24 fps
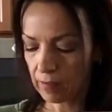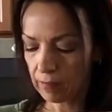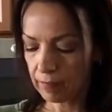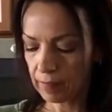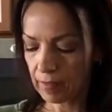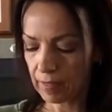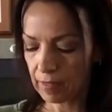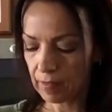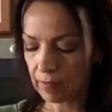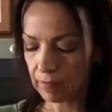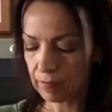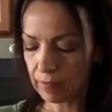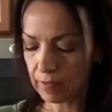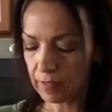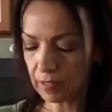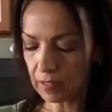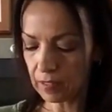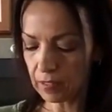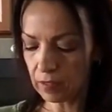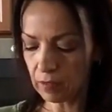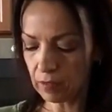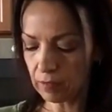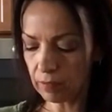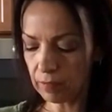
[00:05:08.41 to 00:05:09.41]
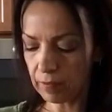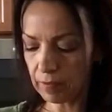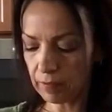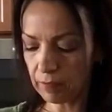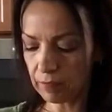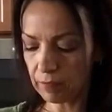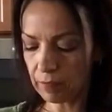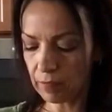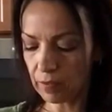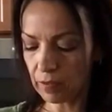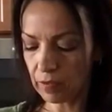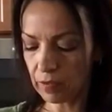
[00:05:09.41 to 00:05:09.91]
Maybe a little
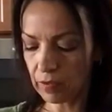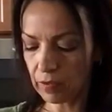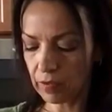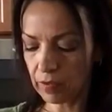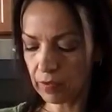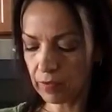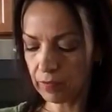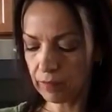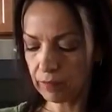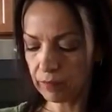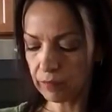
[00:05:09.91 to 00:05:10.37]
bit more.